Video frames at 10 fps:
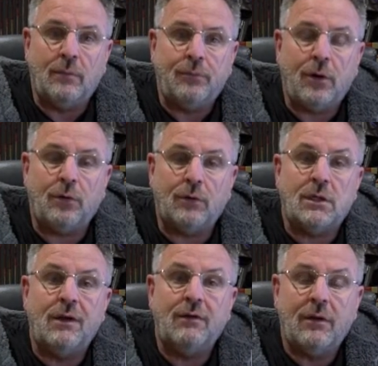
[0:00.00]
product
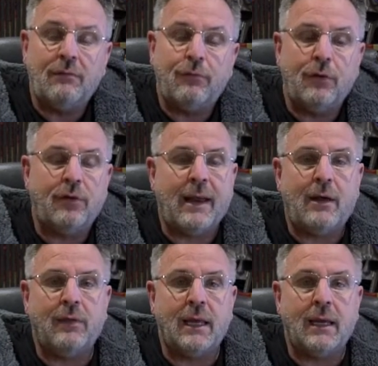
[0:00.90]
further
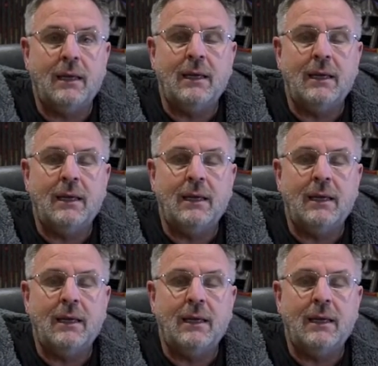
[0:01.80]
out there.